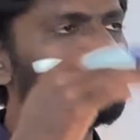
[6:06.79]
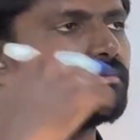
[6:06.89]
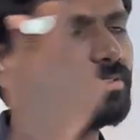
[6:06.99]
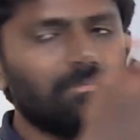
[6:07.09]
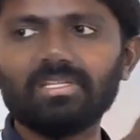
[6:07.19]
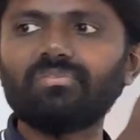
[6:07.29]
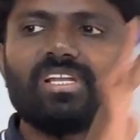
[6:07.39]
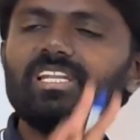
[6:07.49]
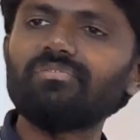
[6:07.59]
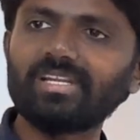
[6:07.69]
some
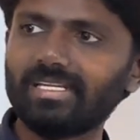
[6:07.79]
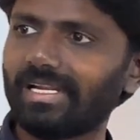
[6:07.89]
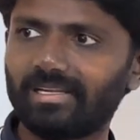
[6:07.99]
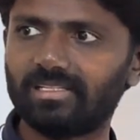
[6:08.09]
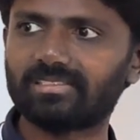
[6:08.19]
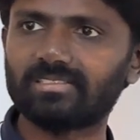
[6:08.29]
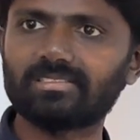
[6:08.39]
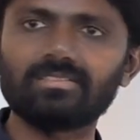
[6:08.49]
different addresses.